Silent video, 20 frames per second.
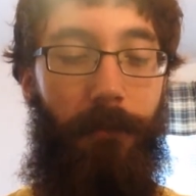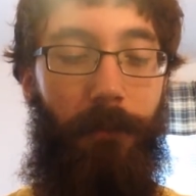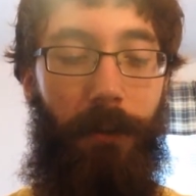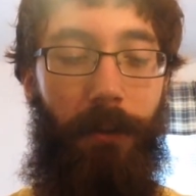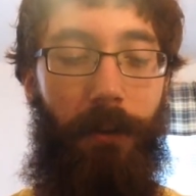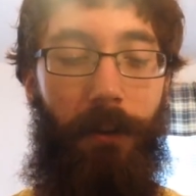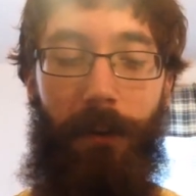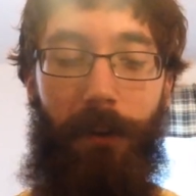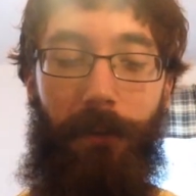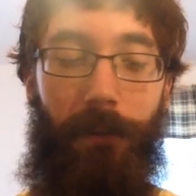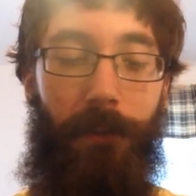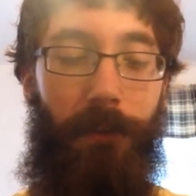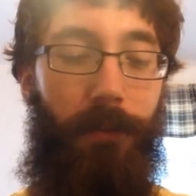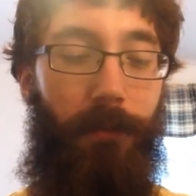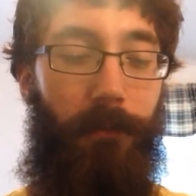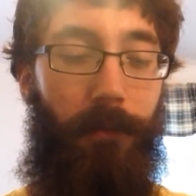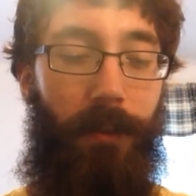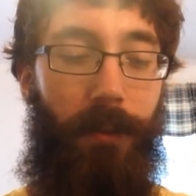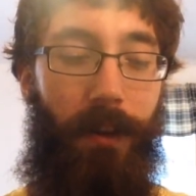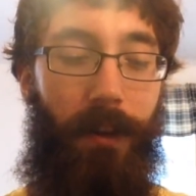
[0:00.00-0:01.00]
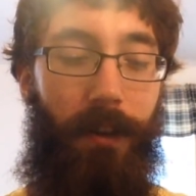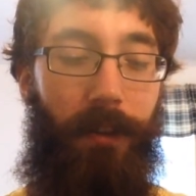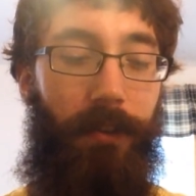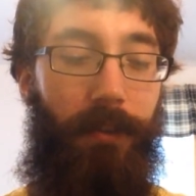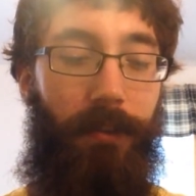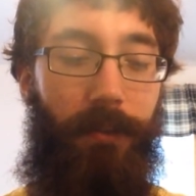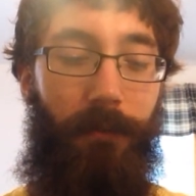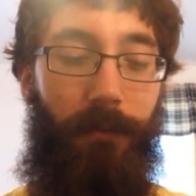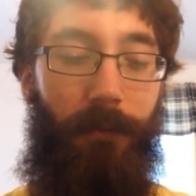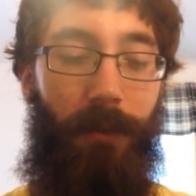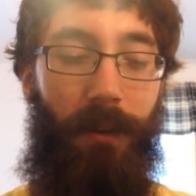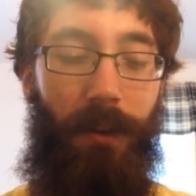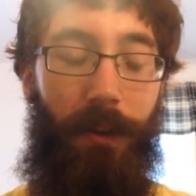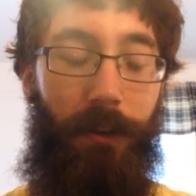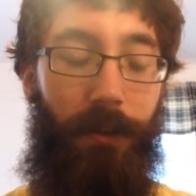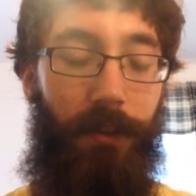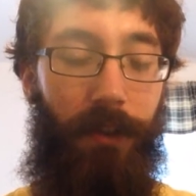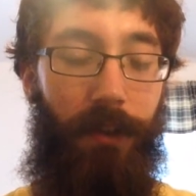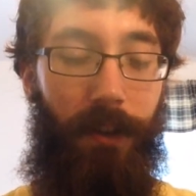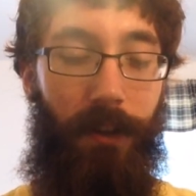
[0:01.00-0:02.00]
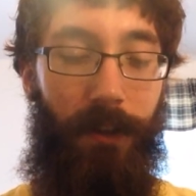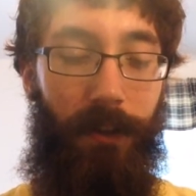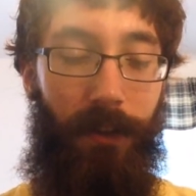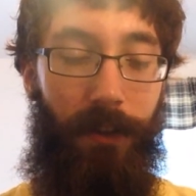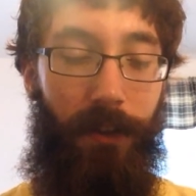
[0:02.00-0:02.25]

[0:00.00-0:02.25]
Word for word: regardless of what I what I said at